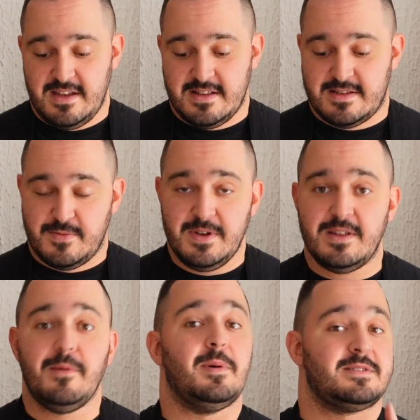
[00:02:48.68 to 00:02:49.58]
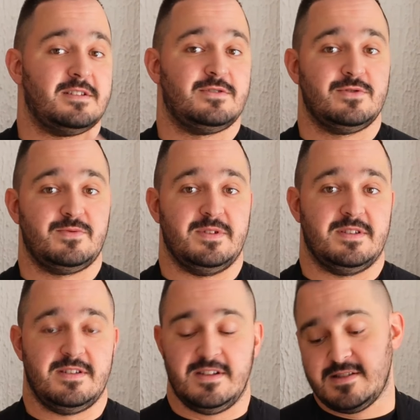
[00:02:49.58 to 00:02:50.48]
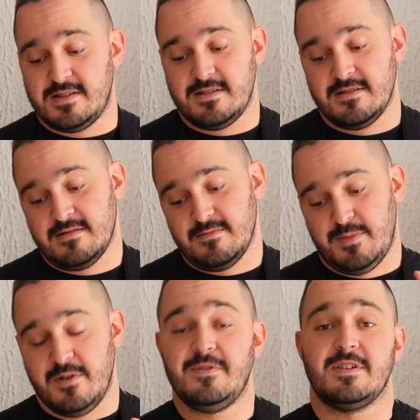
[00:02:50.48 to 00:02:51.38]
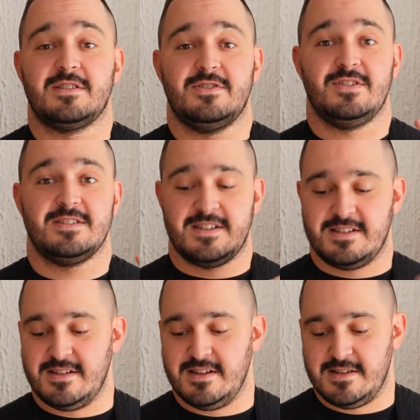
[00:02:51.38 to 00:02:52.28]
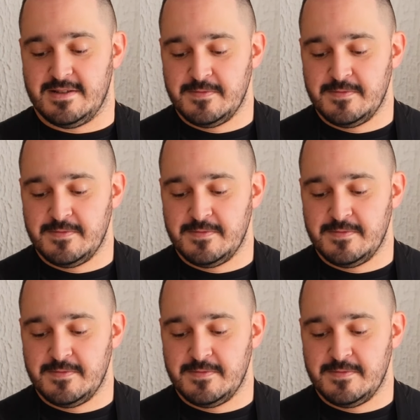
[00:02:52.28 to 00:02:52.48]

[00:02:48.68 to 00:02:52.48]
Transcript: It's sweet, but not too sweet. It's perfect just as it is.